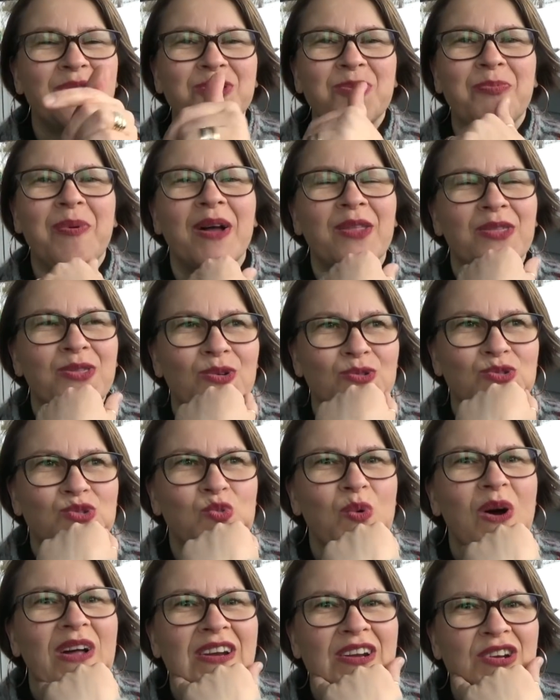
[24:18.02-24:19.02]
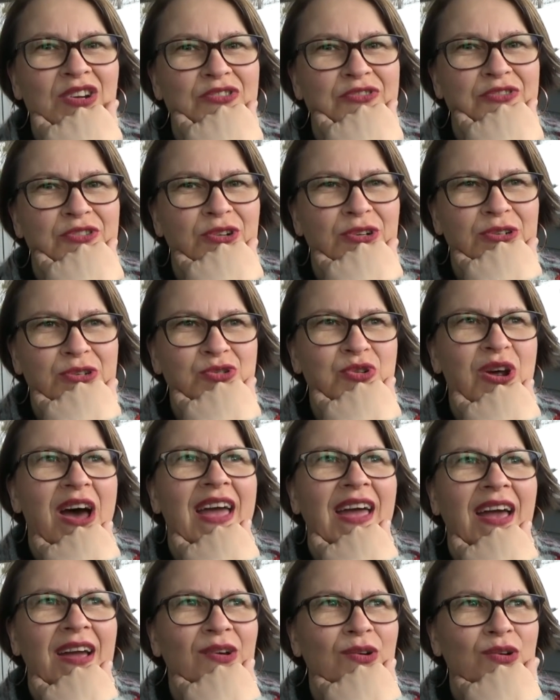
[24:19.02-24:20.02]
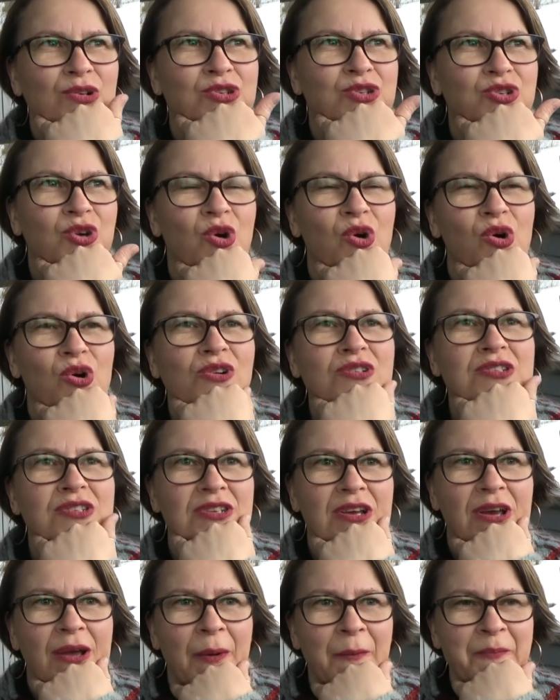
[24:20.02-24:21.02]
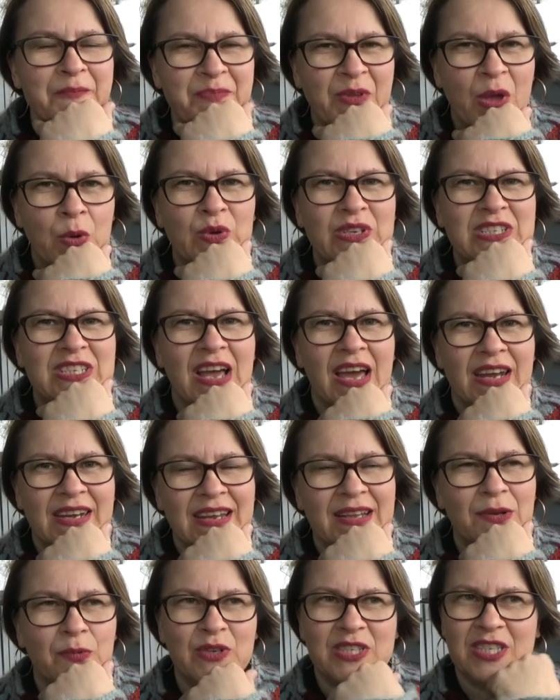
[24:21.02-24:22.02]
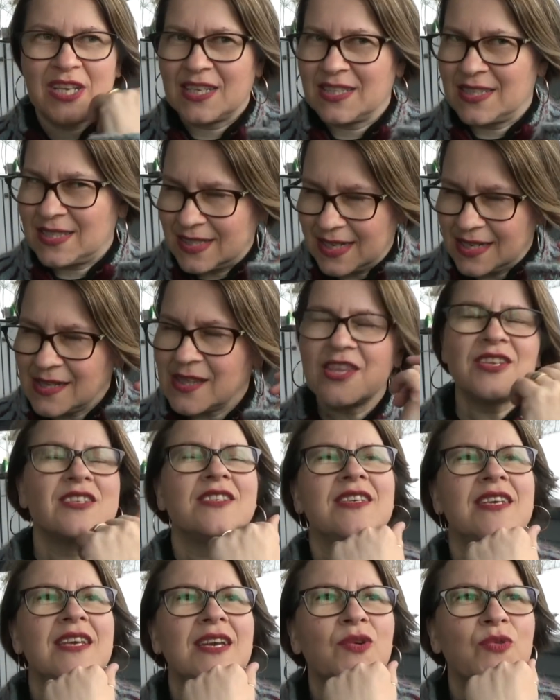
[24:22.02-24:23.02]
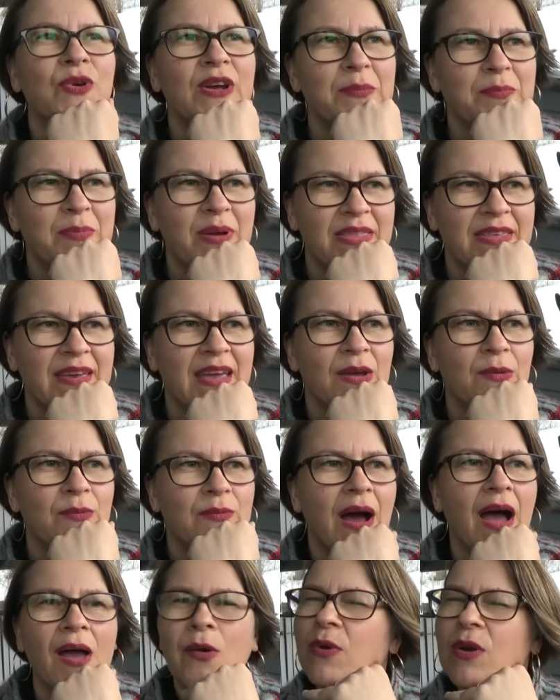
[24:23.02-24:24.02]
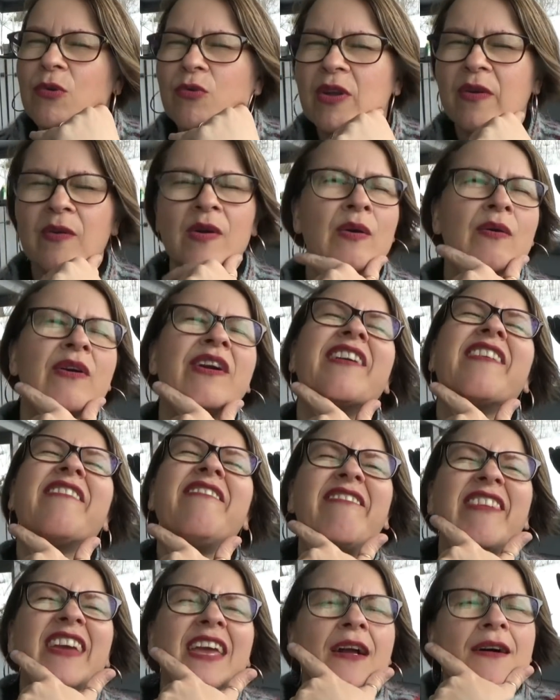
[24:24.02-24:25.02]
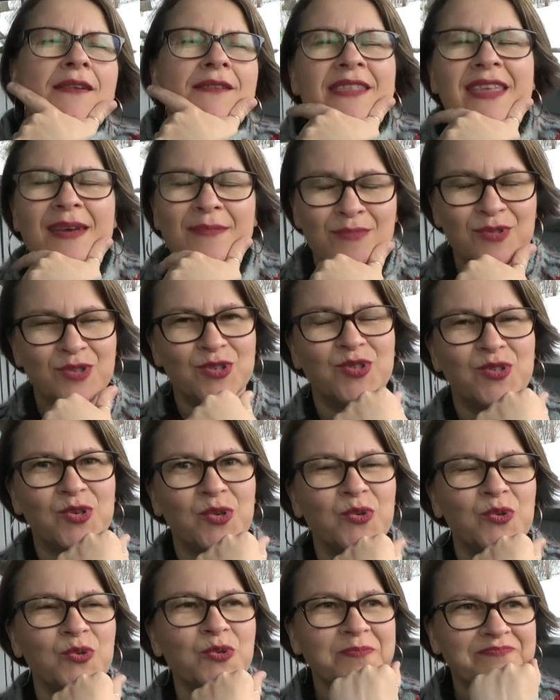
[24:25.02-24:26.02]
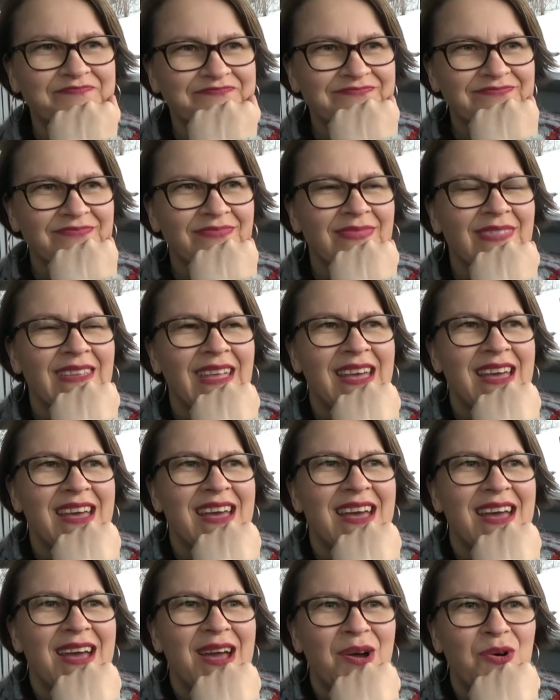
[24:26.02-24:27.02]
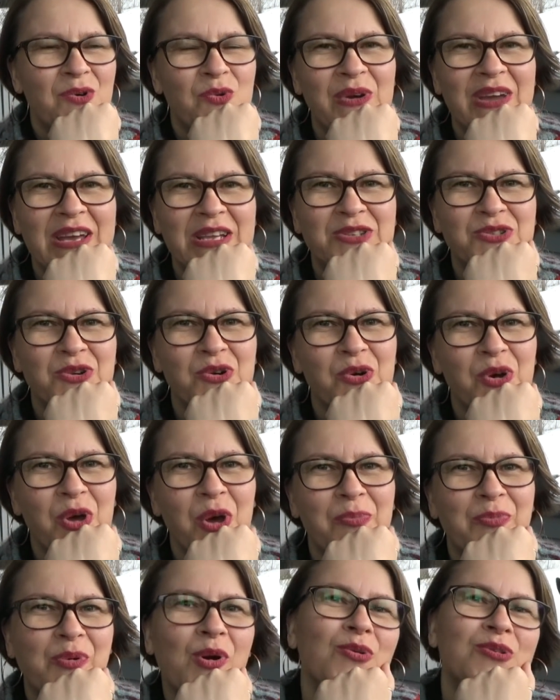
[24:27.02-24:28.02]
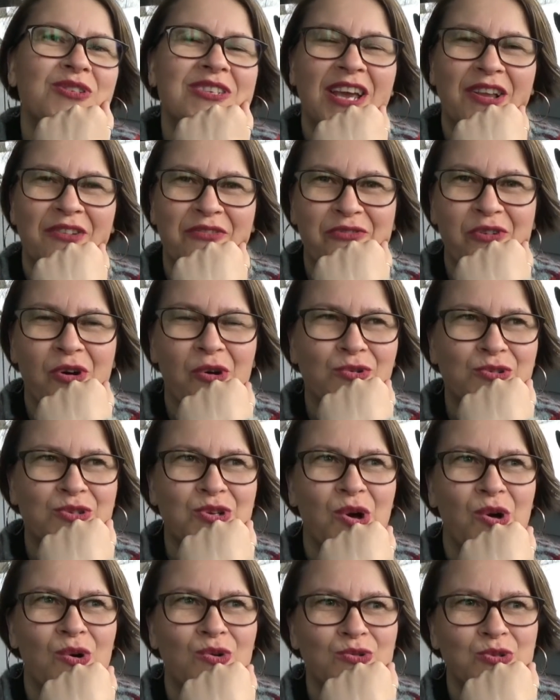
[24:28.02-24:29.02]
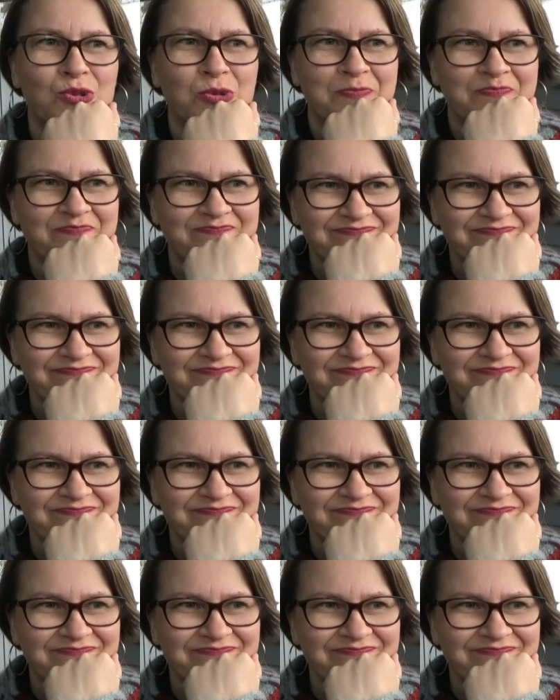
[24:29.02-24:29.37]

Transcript: about those wonderful triangle shawls which I knit, which are still the secret, but I will reveal them soon. We took project photos